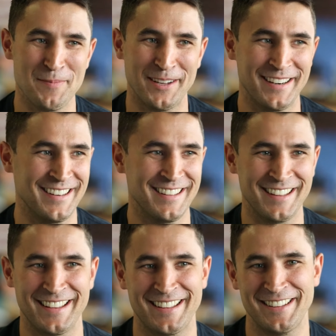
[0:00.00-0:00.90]
but
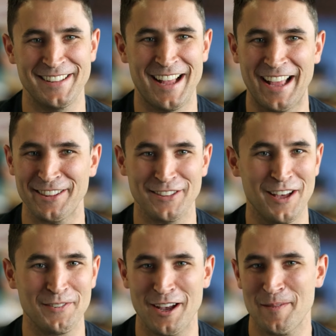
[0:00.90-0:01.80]
like I
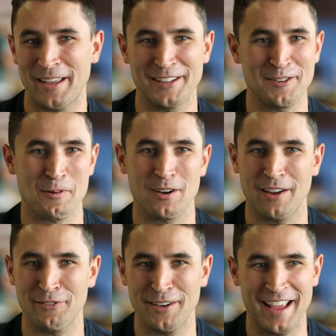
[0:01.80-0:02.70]
love coming into work
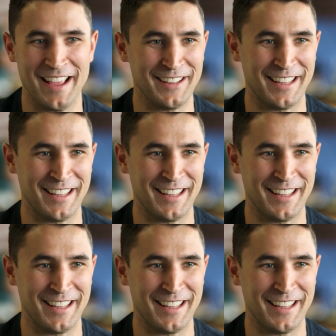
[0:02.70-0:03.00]
every day.